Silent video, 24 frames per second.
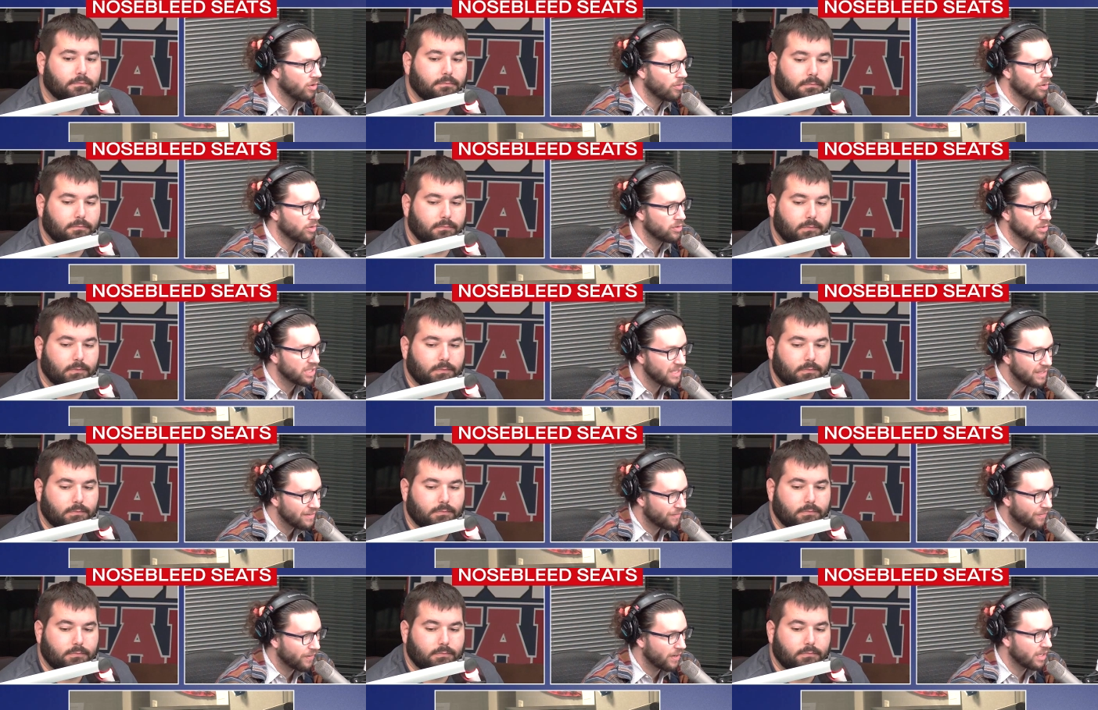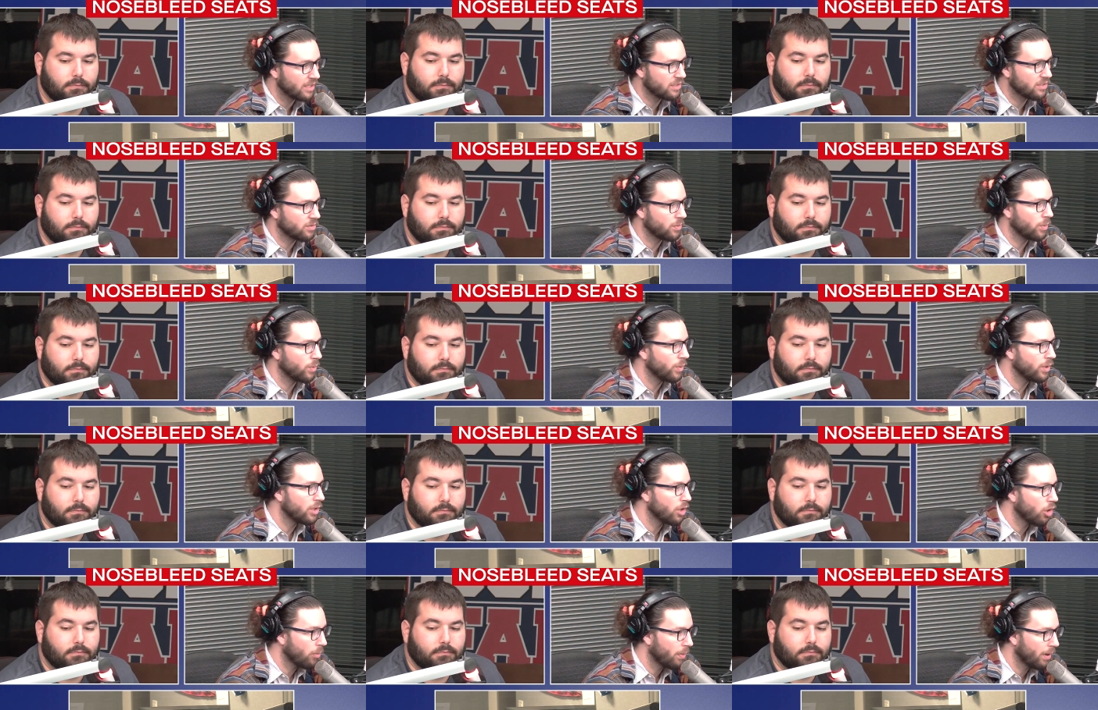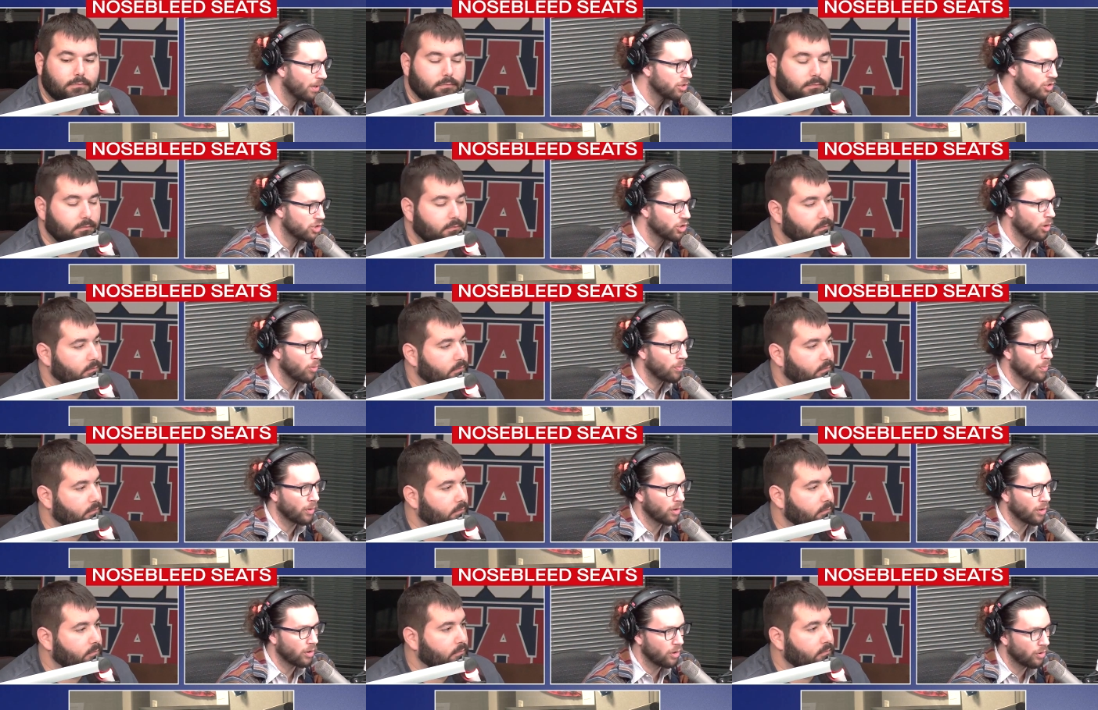Speaker 1: Their defense, I mean, we know about Joe
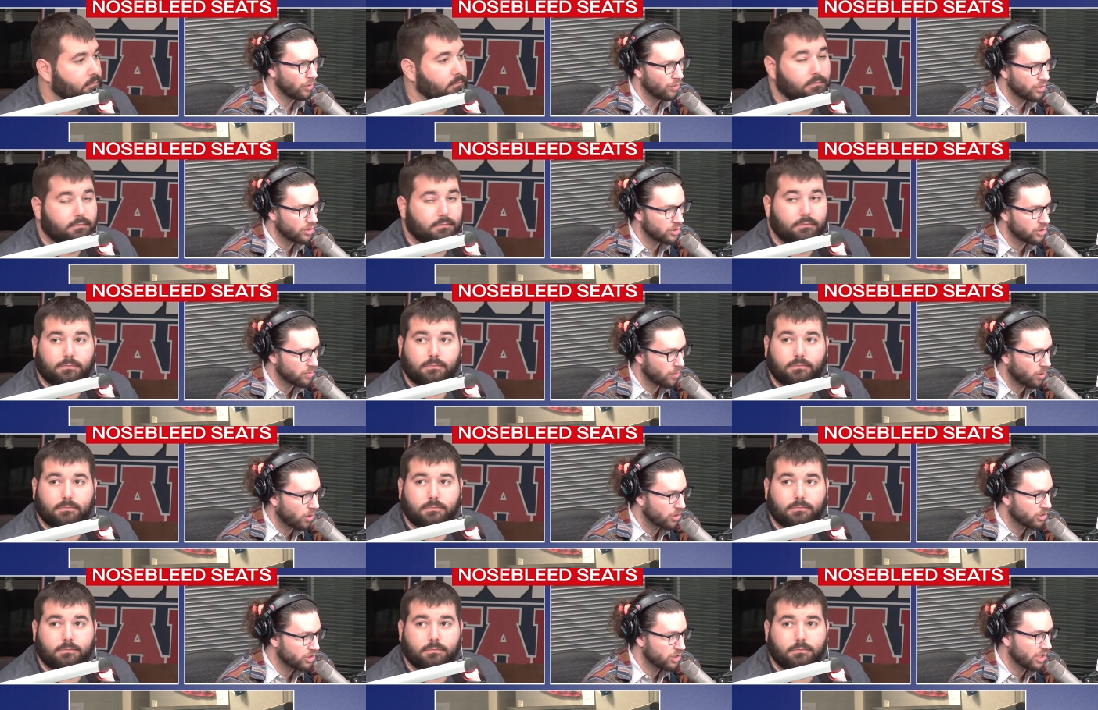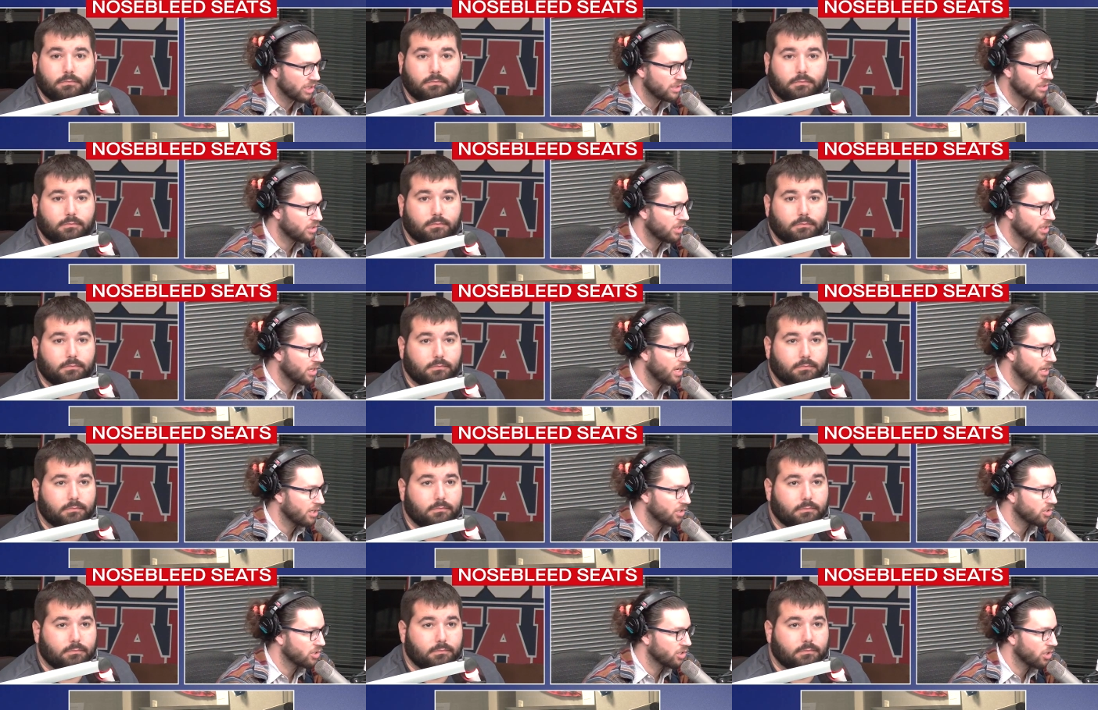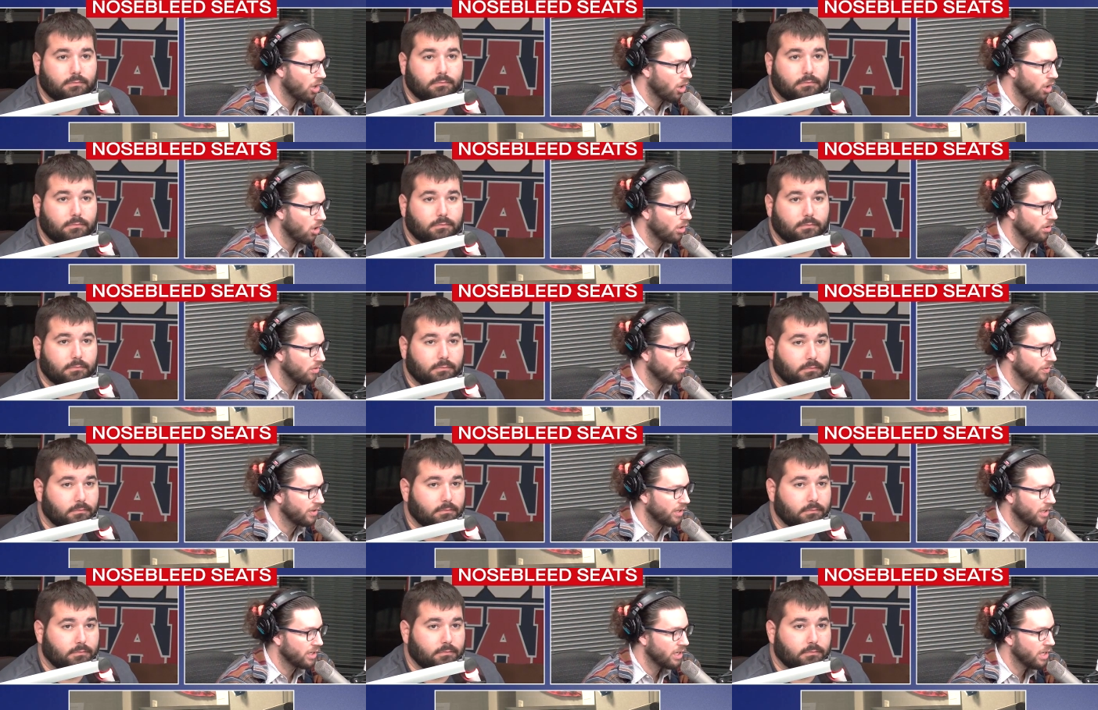Burrow, the Ja'Mar Chase connection, all
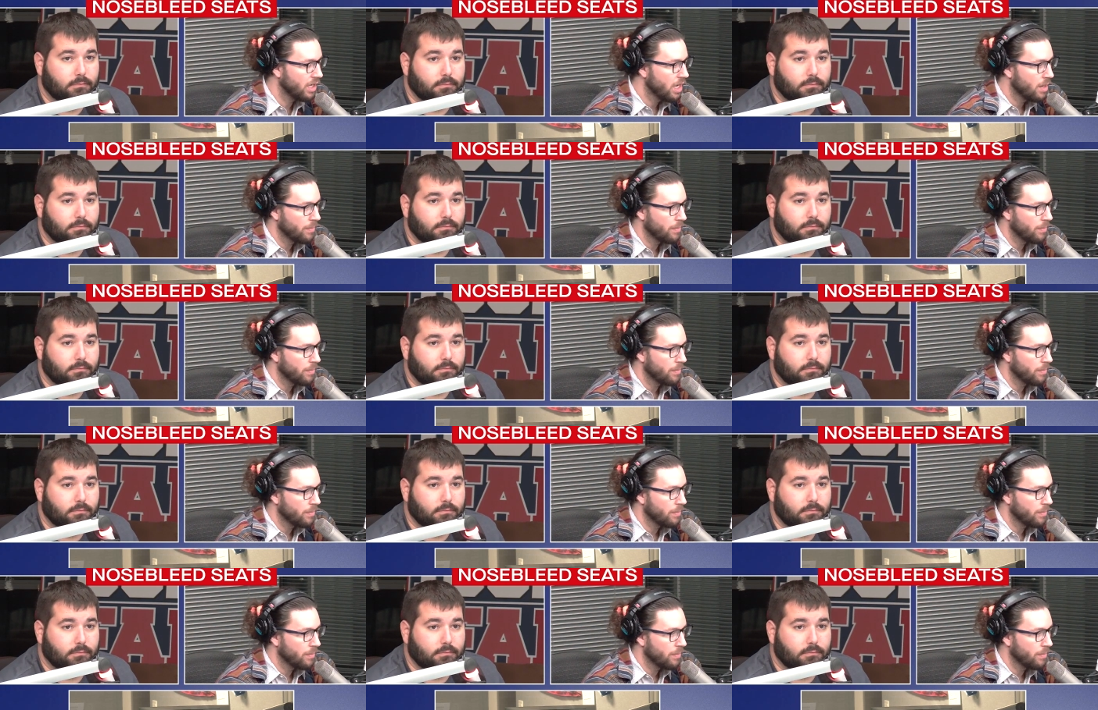of it,